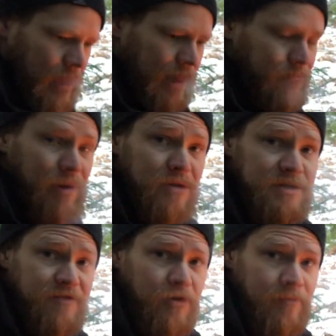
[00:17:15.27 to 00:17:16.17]
I'll
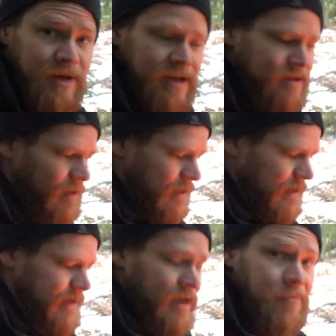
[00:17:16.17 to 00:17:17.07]
pause it for a minute, I'll
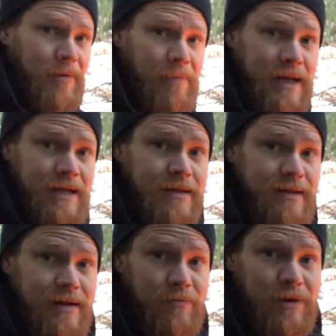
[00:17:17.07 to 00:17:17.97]
clean up a bit, and
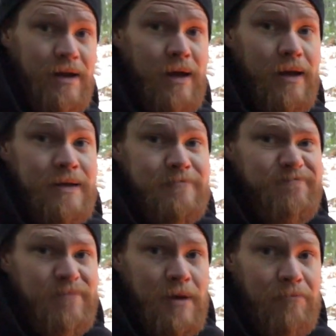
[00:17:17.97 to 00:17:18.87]
then we're gonna
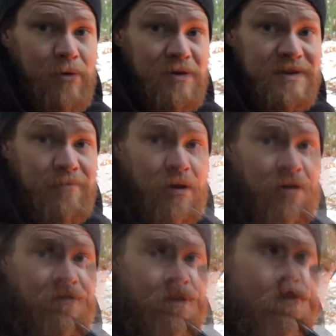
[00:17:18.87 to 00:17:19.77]
pour some
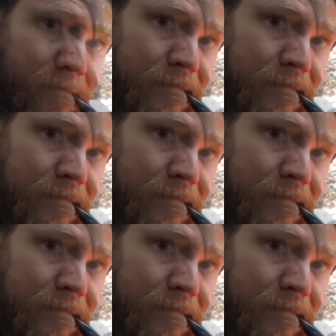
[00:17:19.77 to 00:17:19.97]
coffee.